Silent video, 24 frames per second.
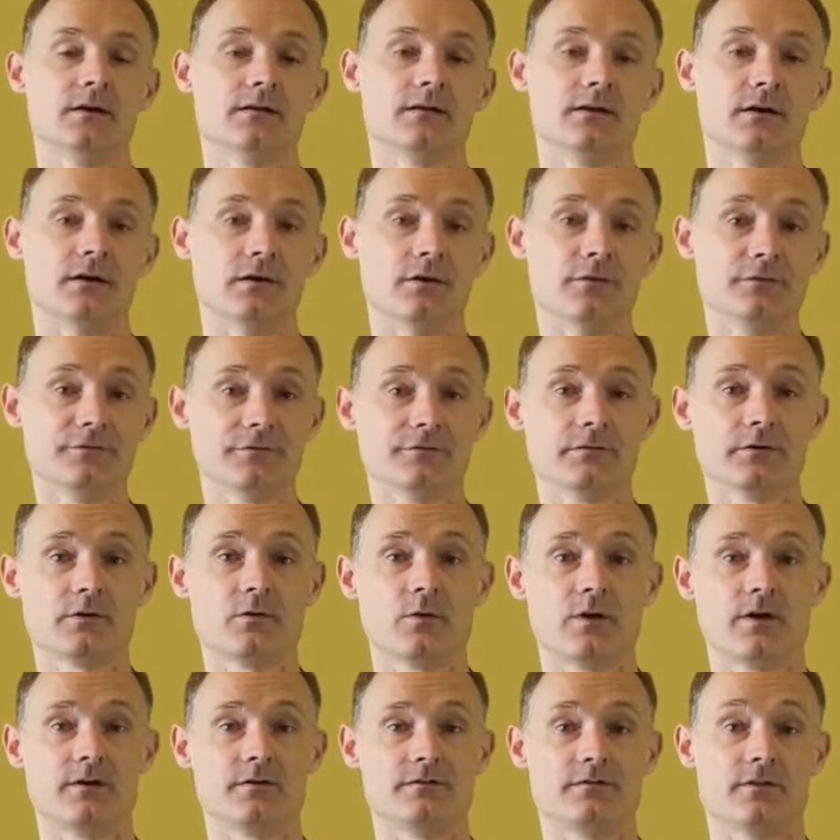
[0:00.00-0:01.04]
Now, OSHA
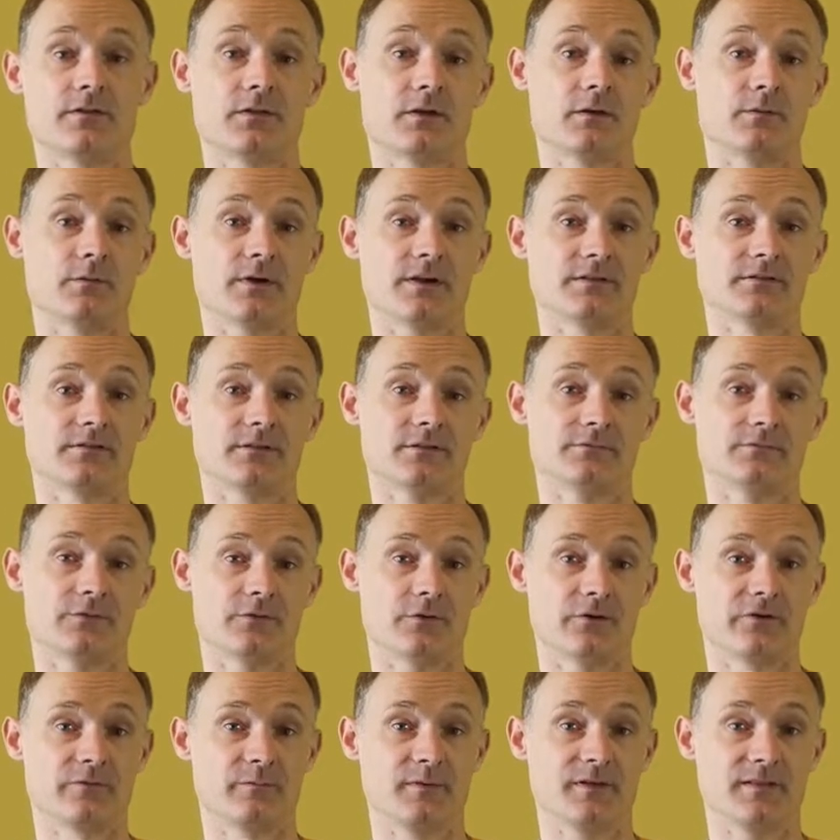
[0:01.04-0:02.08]
requires that the arresting
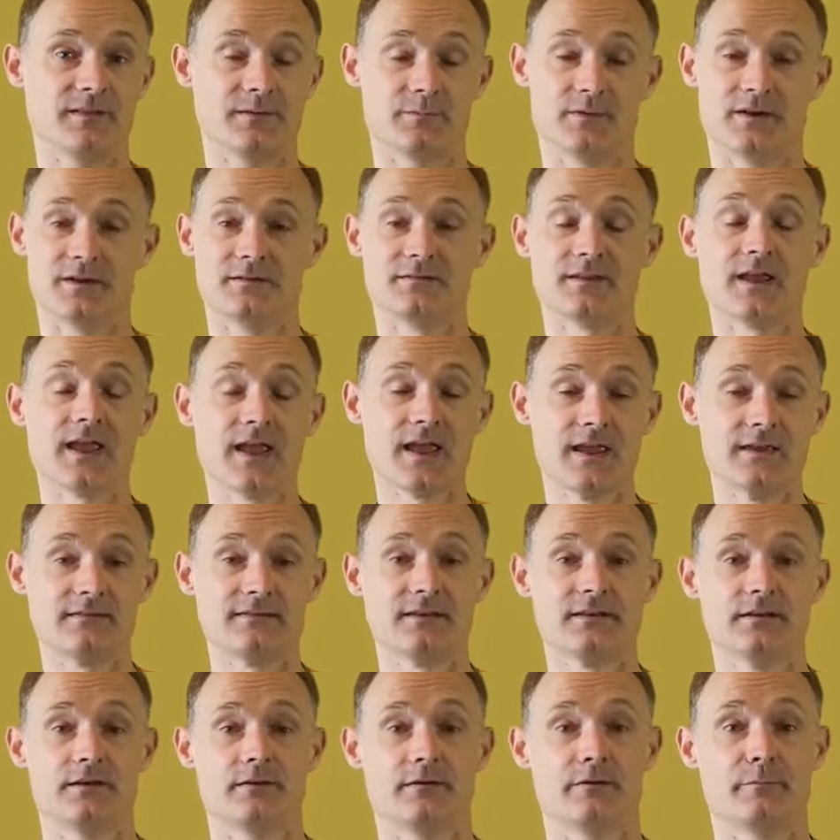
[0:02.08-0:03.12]
force be limited to
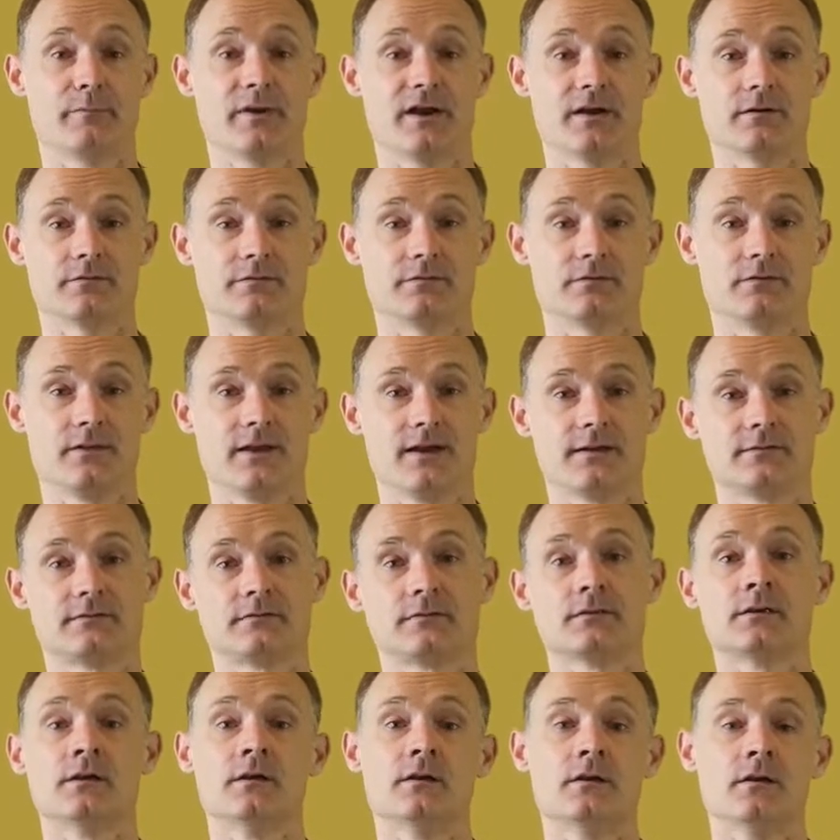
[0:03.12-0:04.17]
1,800 pounds or
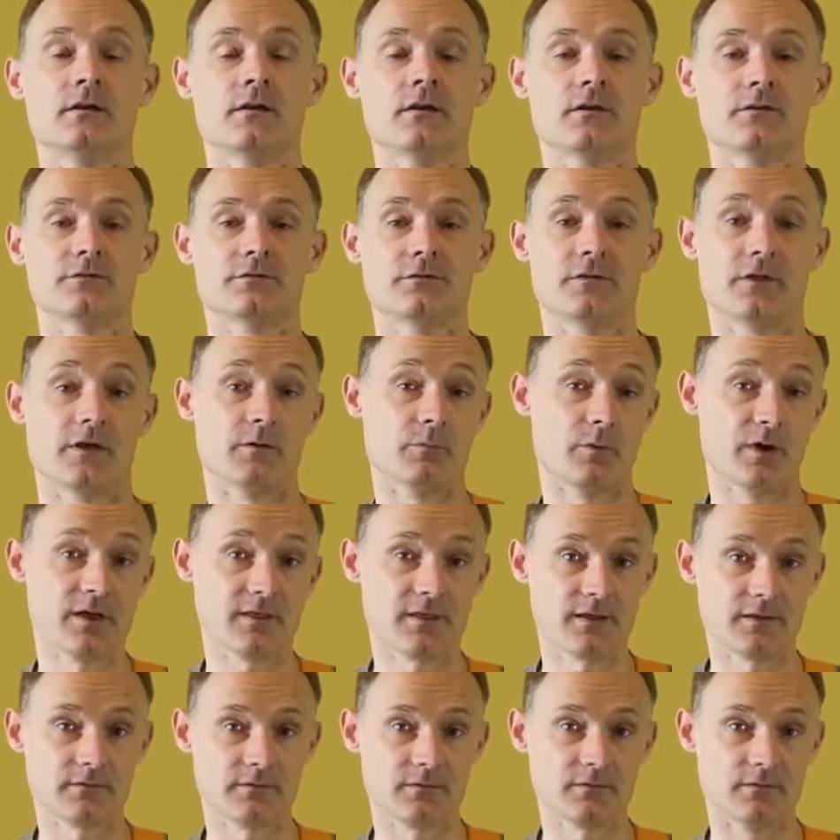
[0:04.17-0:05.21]
less. So the way
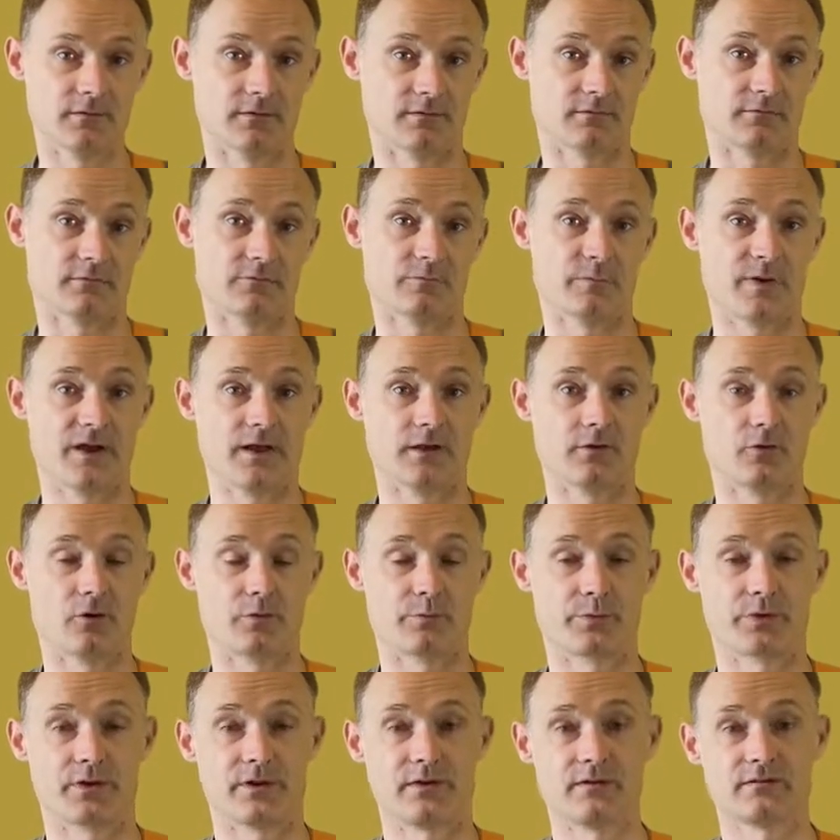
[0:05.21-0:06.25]
they do this is by
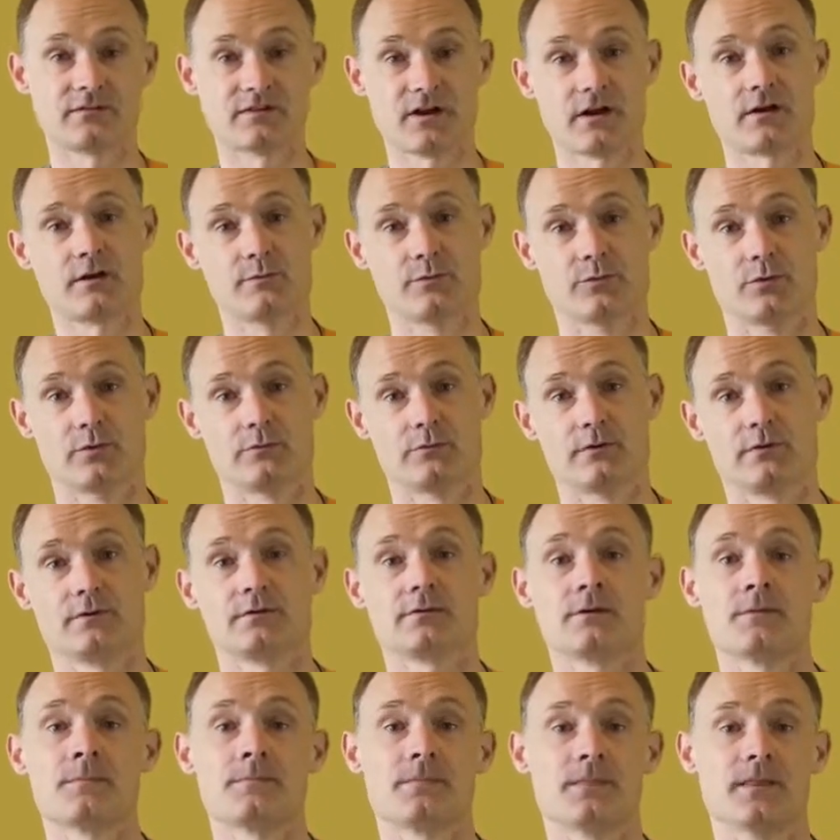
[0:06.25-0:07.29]
incorporating shock
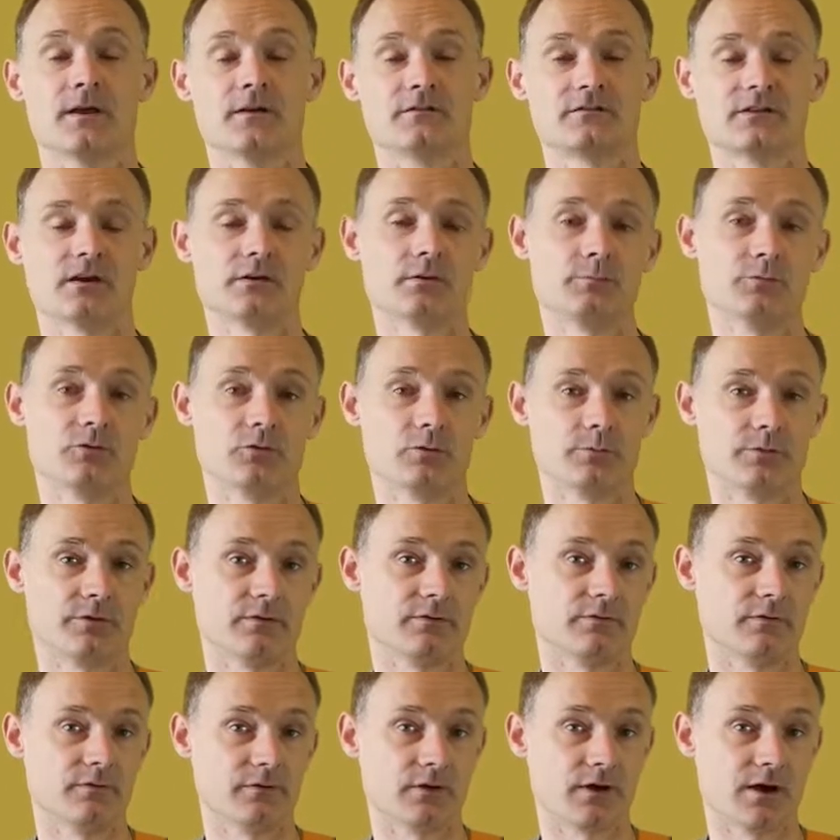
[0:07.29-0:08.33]
absorbers. Now, shock
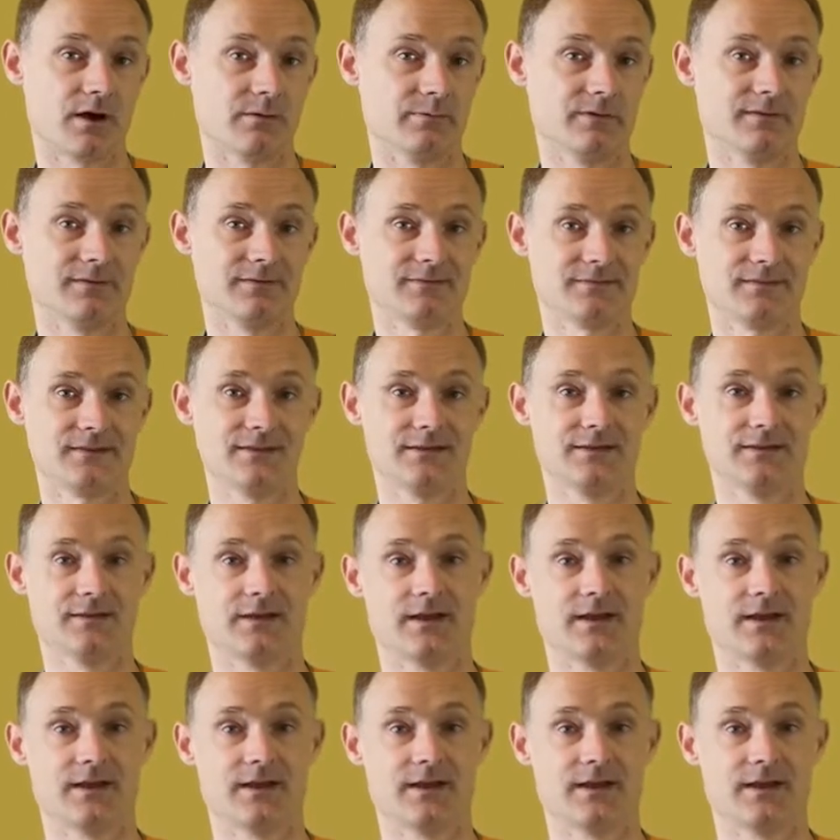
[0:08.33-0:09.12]
absorbers are commonly seen in